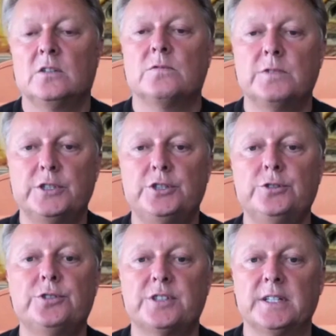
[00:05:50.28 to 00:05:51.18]
were
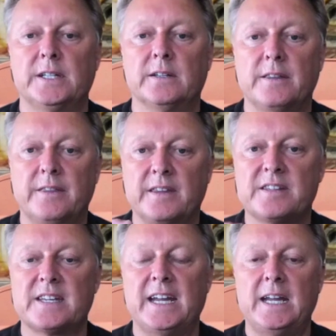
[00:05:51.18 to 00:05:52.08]
using the
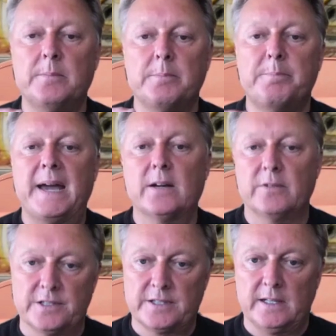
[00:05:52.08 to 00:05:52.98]
same
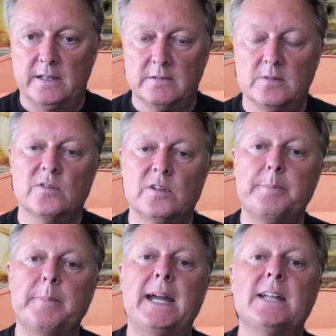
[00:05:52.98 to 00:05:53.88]
battery cell. Or
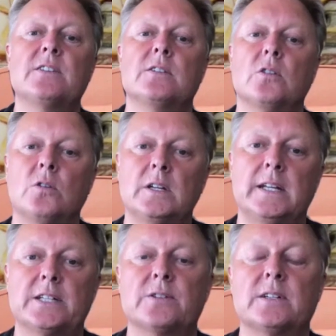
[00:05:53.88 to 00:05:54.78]
imagine all
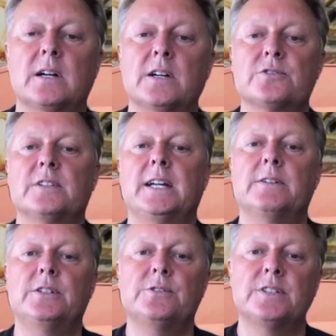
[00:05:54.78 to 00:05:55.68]
electric cars today were
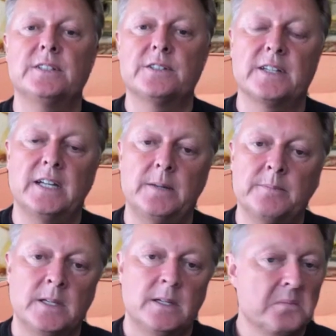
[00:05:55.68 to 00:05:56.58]
using the same
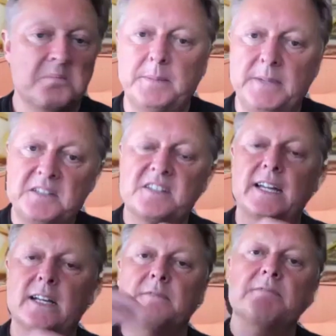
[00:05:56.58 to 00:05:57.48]
maybe
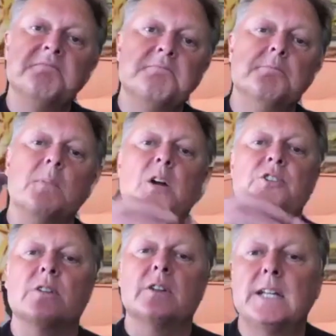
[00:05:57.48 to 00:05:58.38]
set of
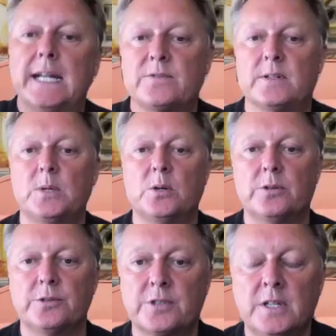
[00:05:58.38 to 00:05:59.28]
modular electric
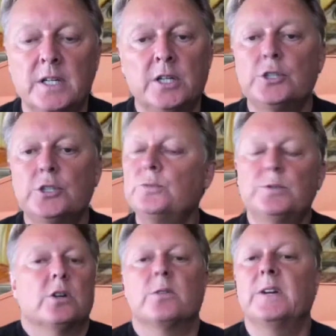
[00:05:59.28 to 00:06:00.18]
motors. You would
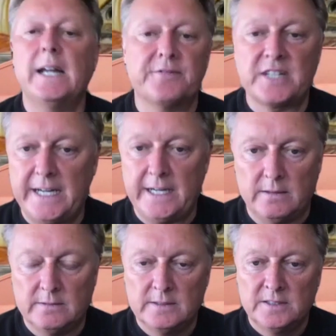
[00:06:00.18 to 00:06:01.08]
already have scale.
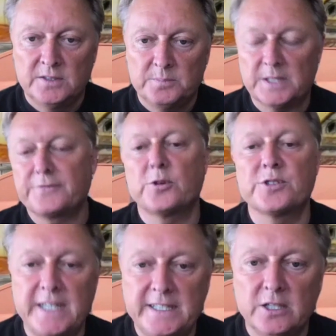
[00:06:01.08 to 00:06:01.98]
Yeah. But of course
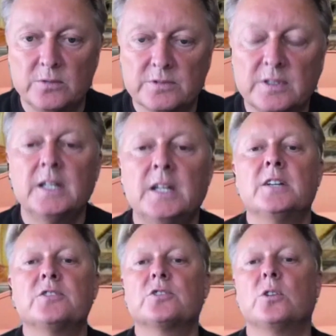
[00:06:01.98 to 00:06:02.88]
they don't.
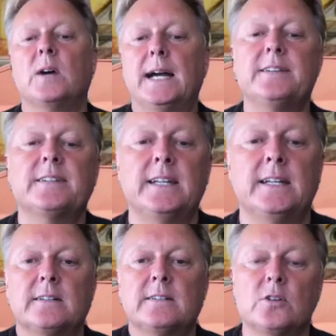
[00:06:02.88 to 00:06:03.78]
So I
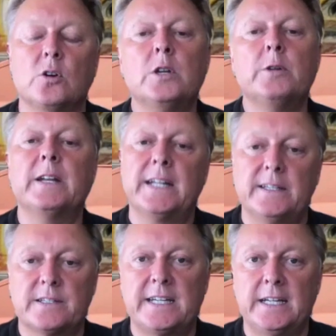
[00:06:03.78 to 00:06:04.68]
think the only way to get
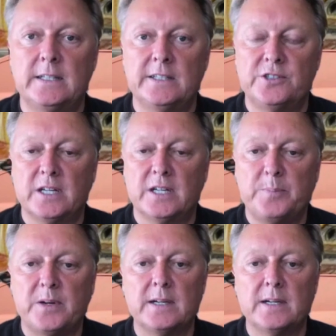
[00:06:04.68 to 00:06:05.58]
scale is you got to
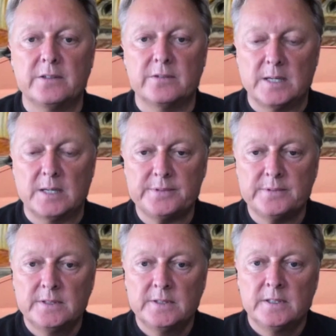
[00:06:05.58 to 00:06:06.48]
partner up
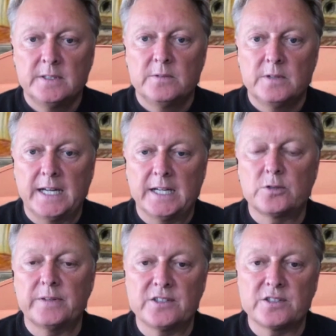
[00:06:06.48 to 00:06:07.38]
and
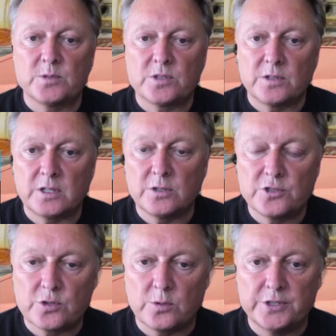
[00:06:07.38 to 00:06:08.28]
create some sort of
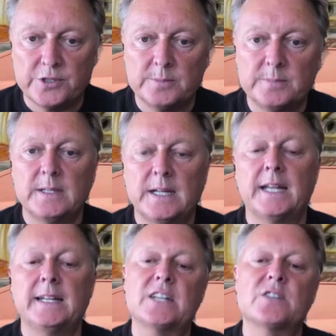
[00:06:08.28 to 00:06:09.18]
consortium. And
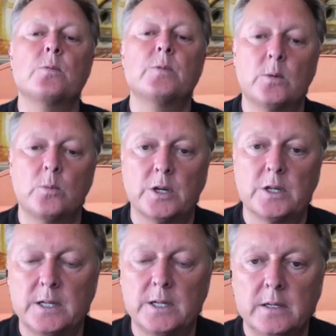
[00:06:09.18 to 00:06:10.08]
that's what we are working
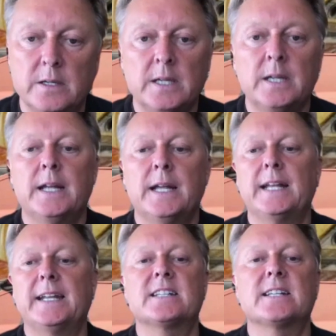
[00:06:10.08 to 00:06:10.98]
on.
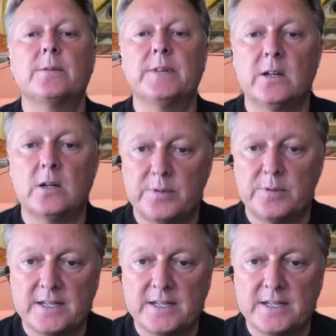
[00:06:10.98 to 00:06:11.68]
And that's how we get our price